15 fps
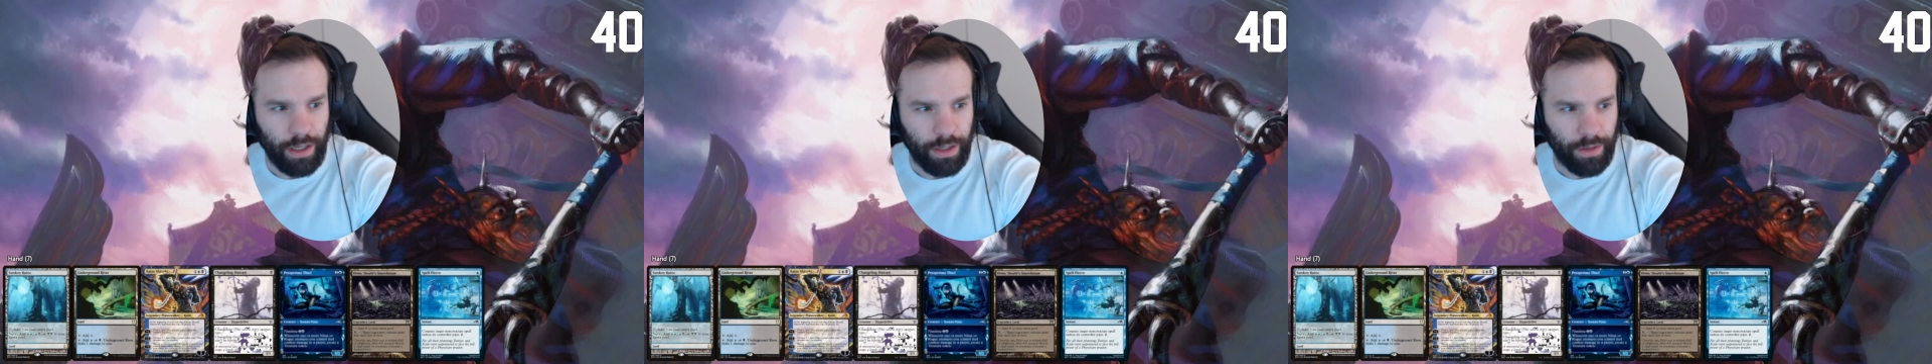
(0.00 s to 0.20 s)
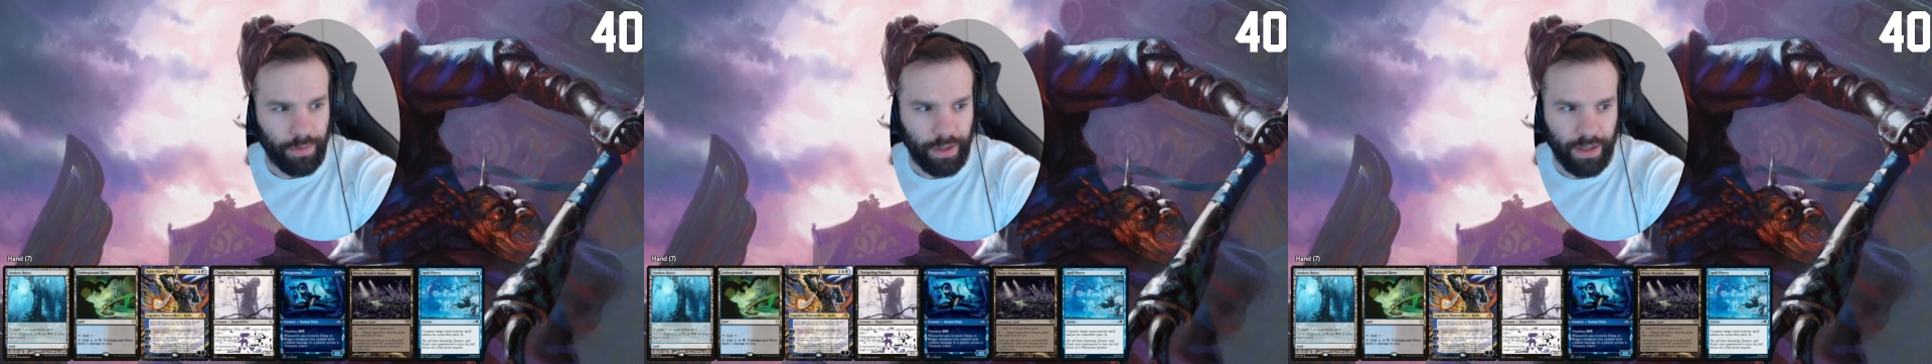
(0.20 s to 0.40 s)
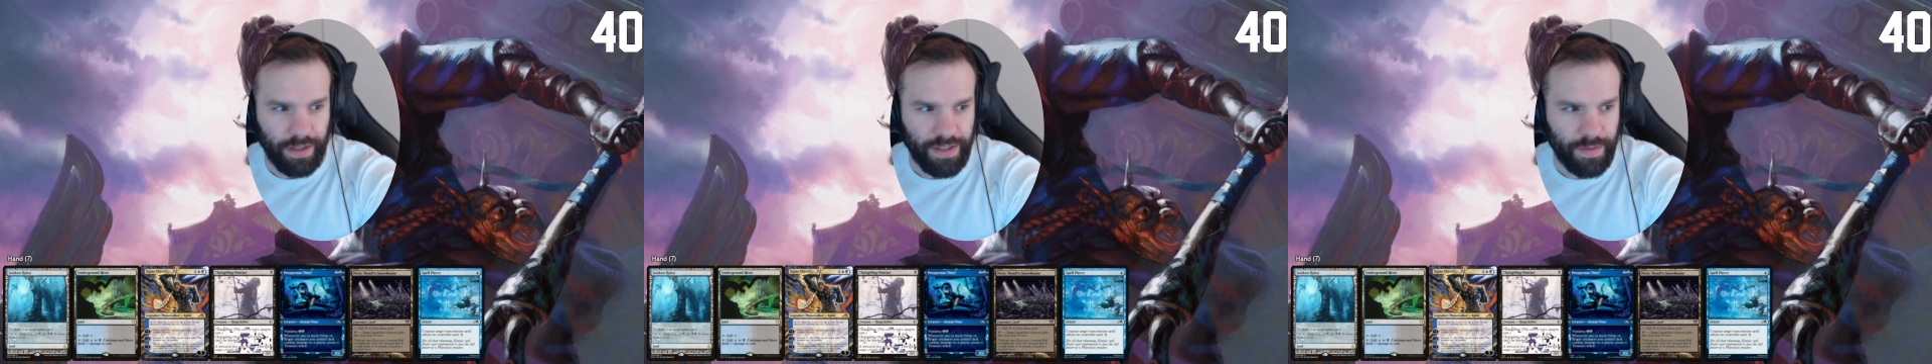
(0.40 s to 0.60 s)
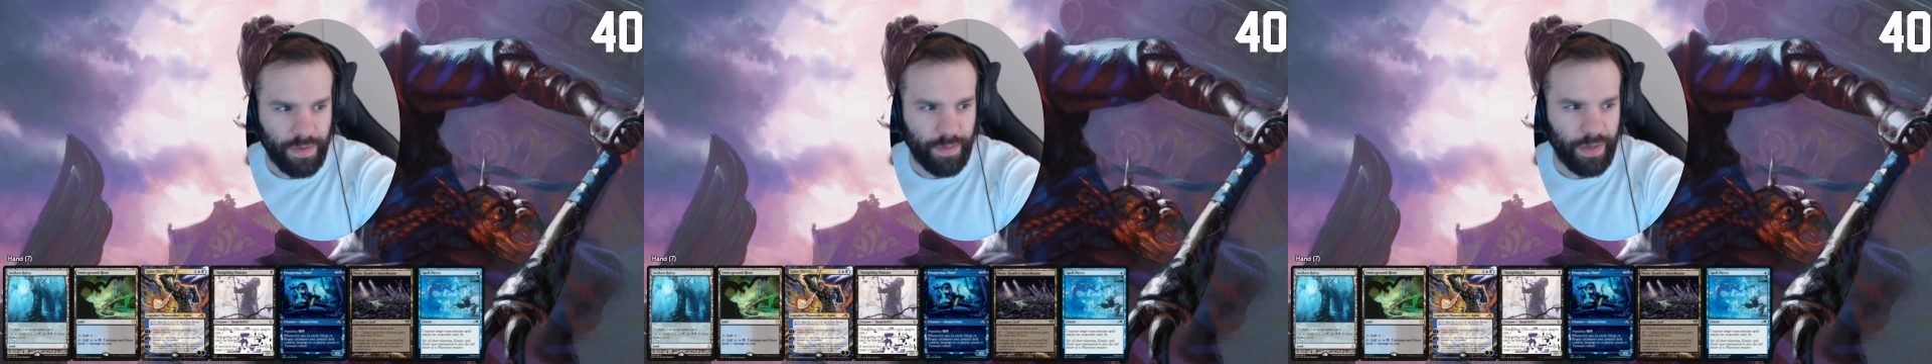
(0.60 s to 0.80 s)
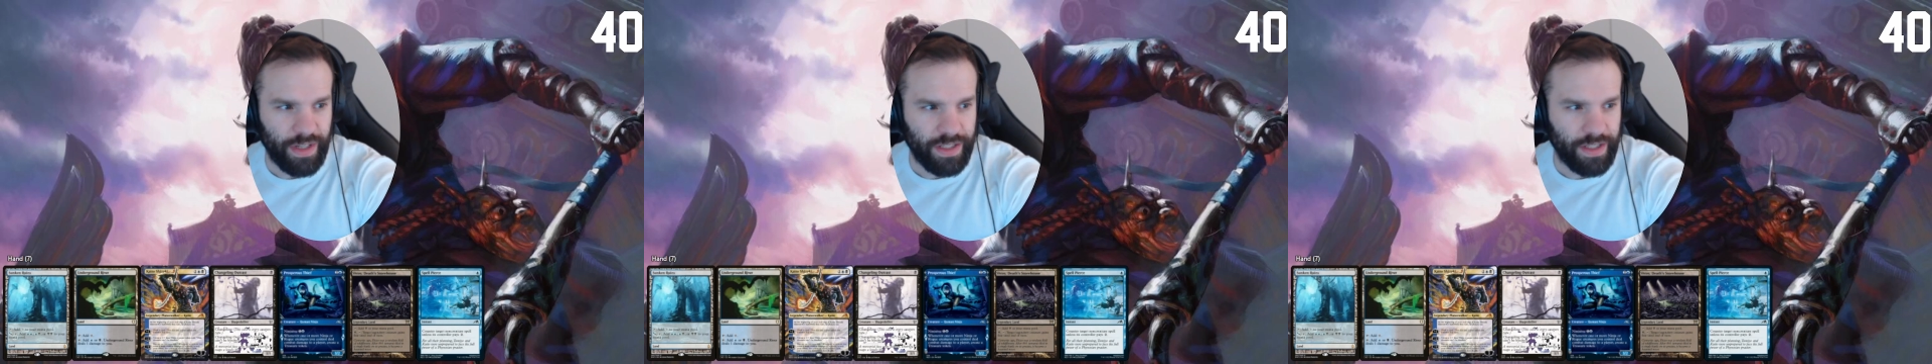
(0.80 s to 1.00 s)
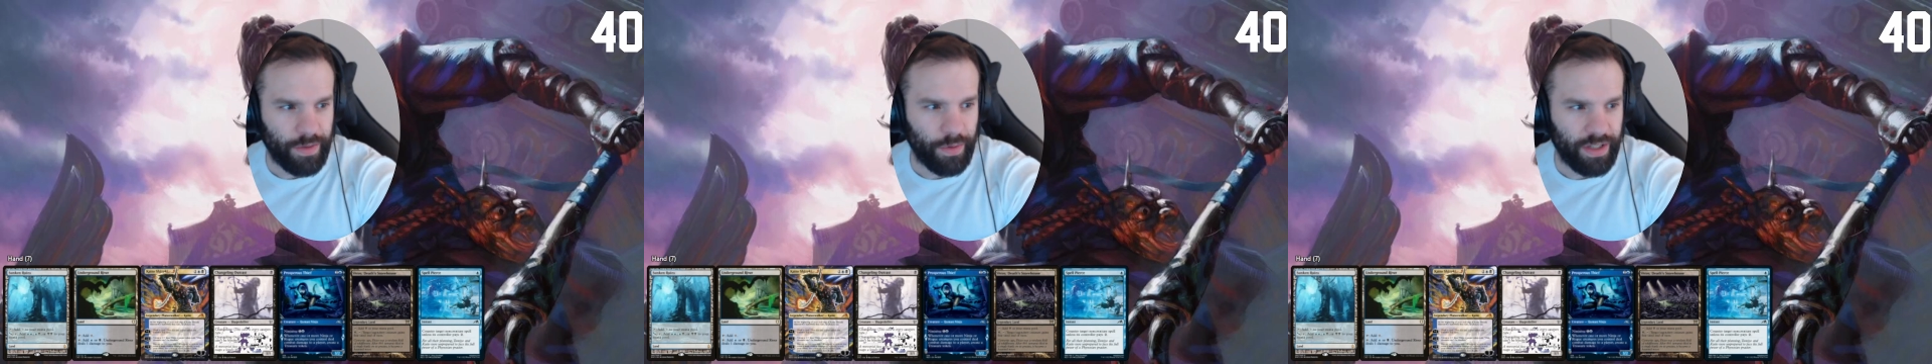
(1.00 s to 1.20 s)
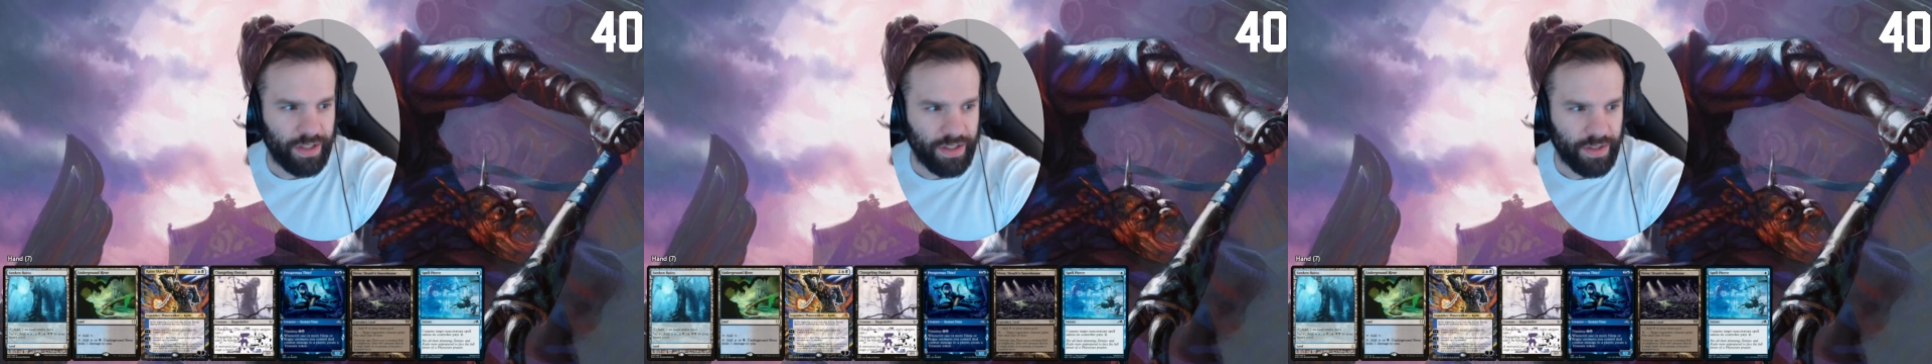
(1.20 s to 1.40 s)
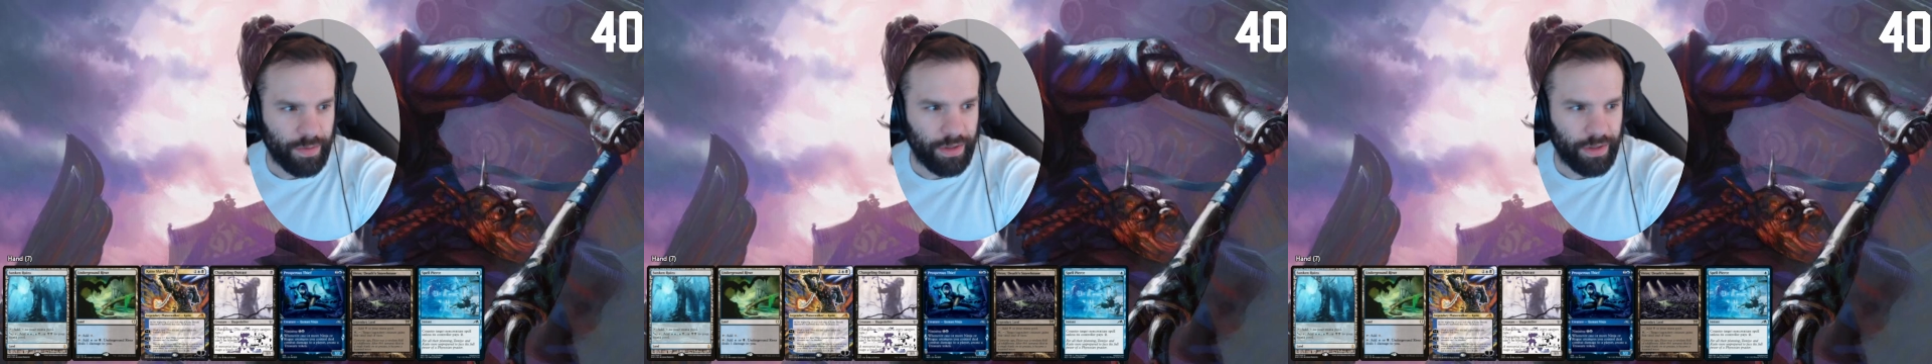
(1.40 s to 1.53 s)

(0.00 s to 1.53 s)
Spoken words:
and then we got some spicy ones